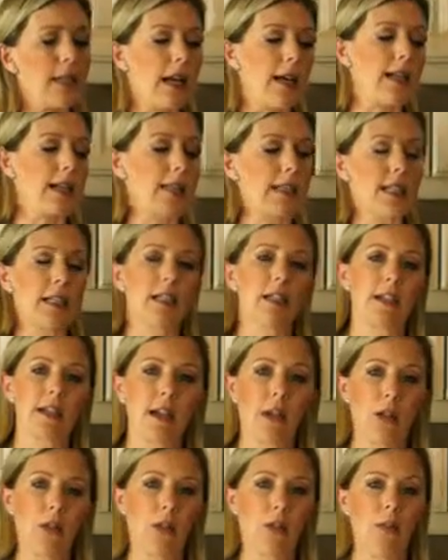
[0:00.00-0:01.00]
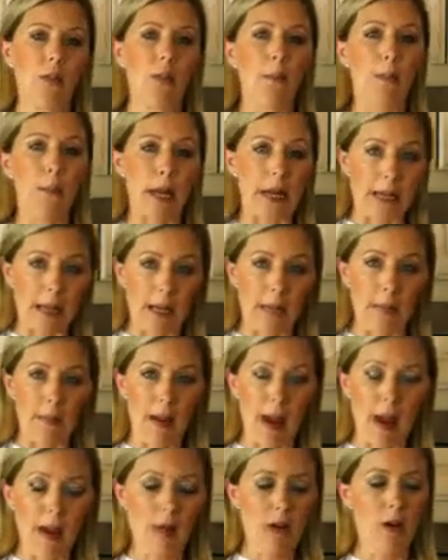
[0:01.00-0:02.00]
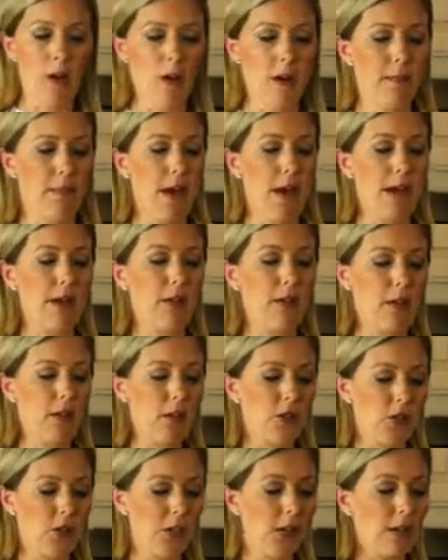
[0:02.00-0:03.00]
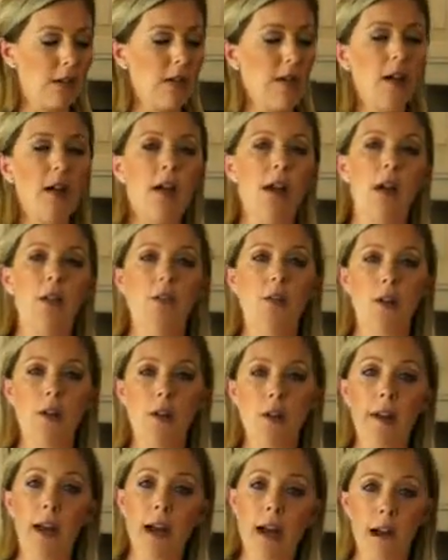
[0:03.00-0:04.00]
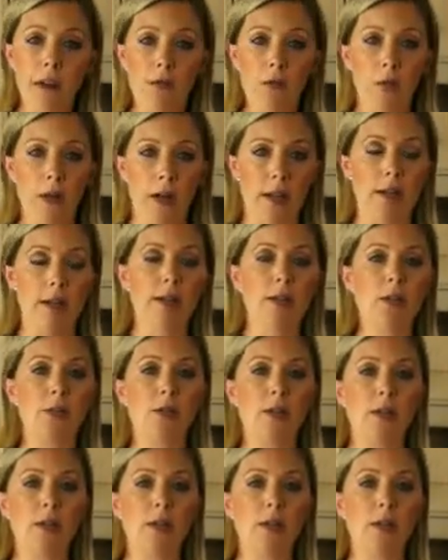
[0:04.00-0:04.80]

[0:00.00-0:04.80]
a silicone baking mat on my cookie sheet. If you don't have one, you